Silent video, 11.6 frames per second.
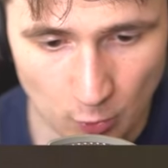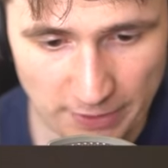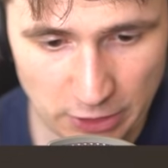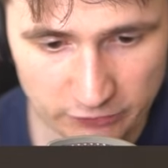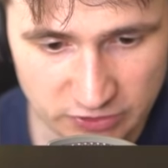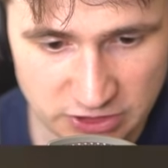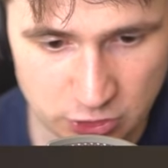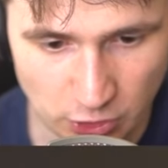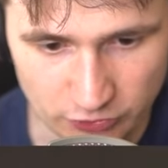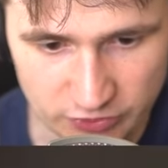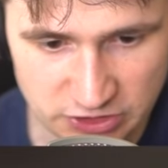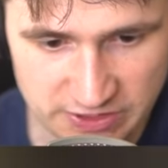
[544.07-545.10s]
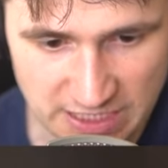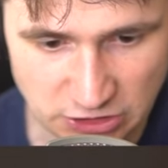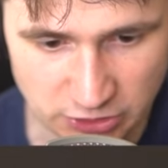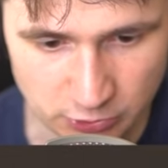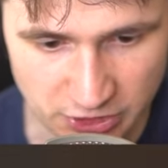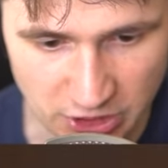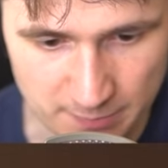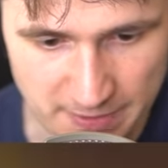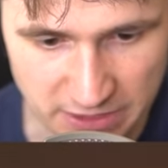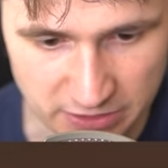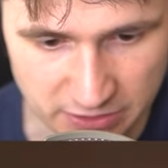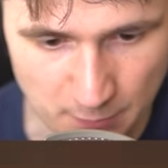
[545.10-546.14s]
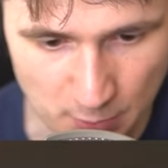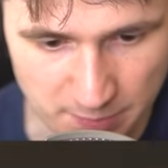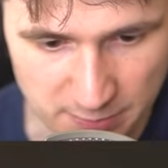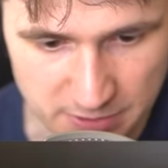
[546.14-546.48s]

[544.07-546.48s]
Oh my god, this is good. This is actually good. Can I make it? Come on,